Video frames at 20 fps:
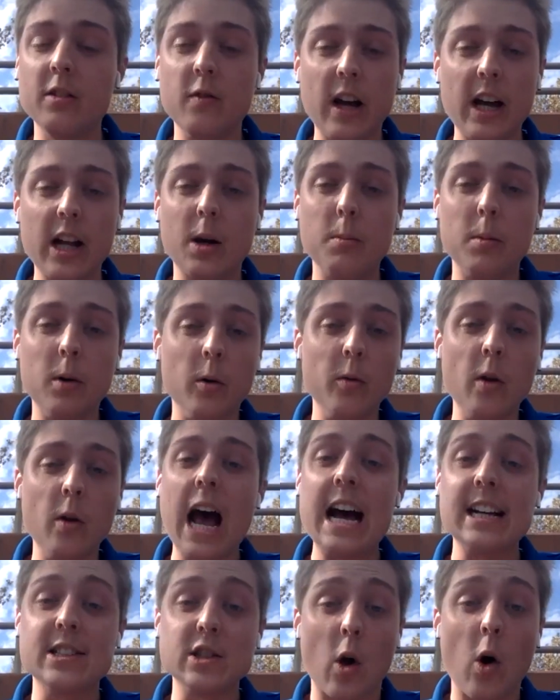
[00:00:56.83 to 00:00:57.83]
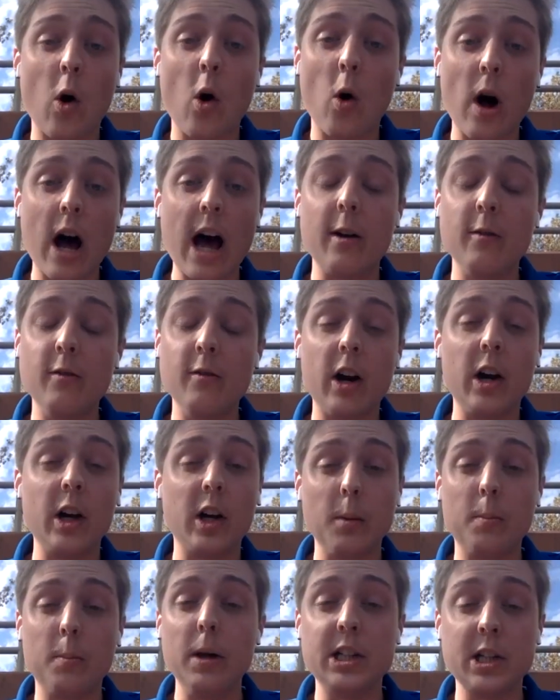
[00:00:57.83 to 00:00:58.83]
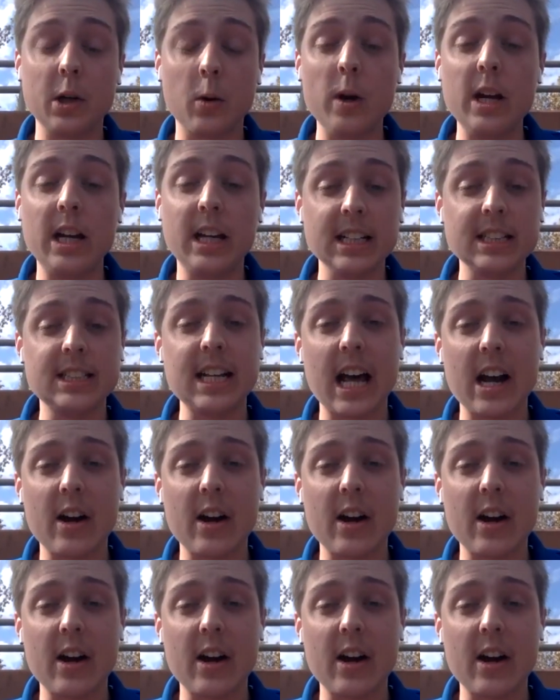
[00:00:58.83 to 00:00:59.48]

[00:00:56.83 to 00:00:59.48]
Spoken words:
As Vanderbilt as a whole had a very good pitching weekend.